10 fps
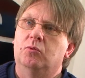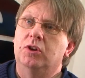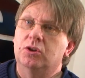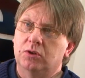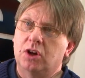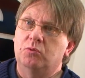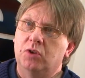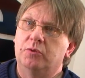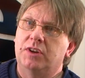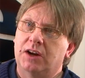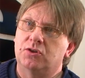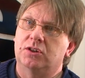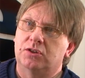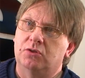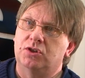We do a lot of work with housing
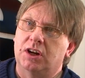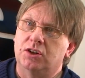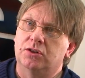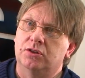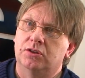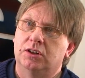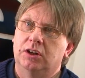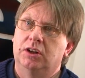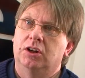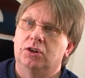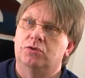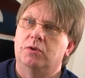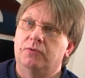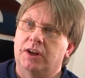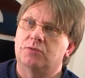associations.
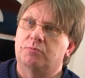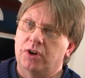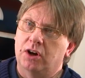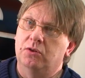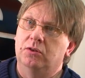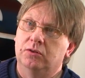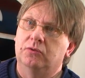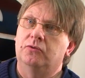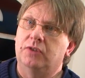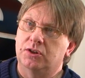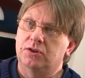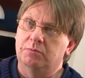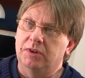TwinFlex Pro fits the